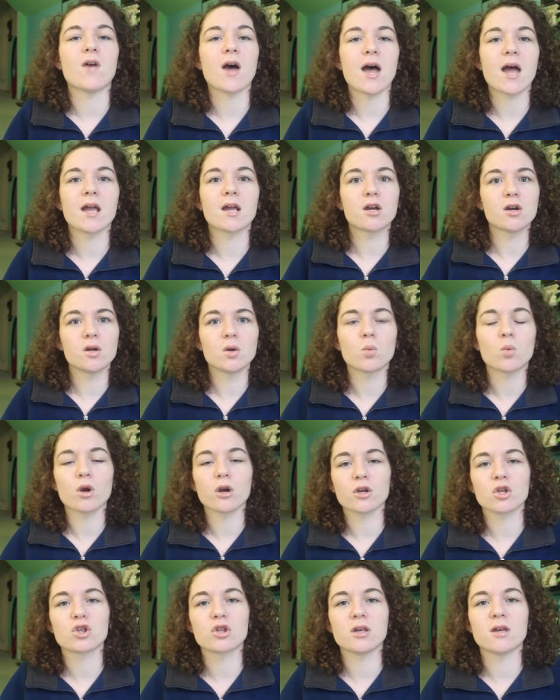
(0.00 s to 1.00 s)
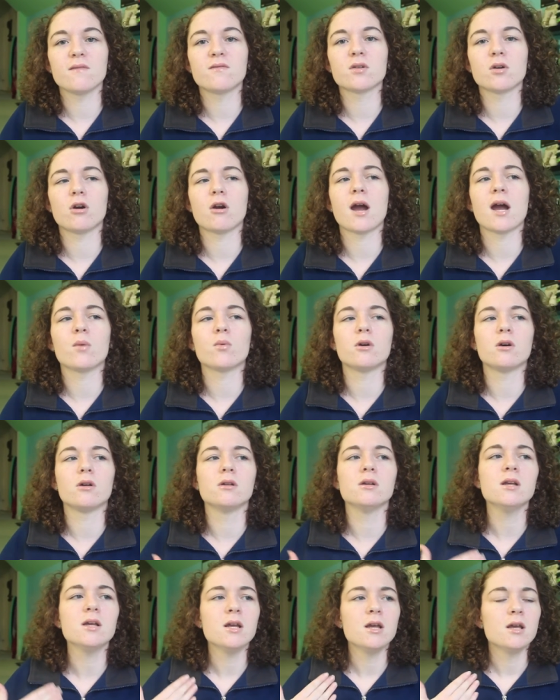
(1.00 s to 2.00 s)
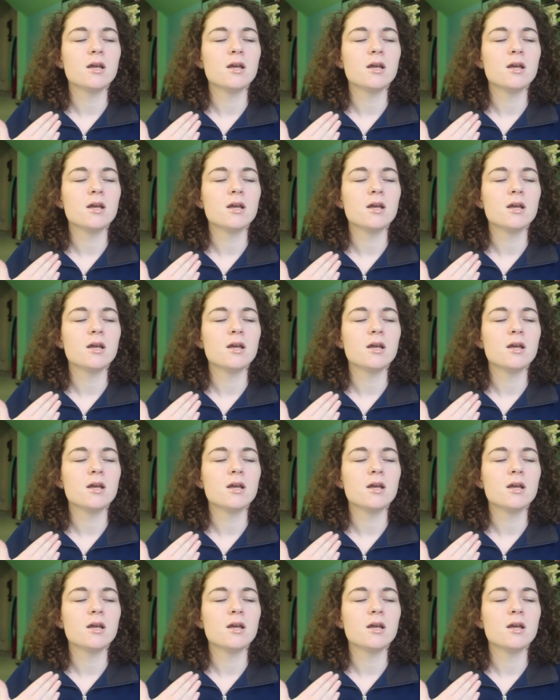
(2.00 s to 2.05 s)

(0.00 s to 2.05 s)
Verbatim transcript: I couldn't work a shift or I would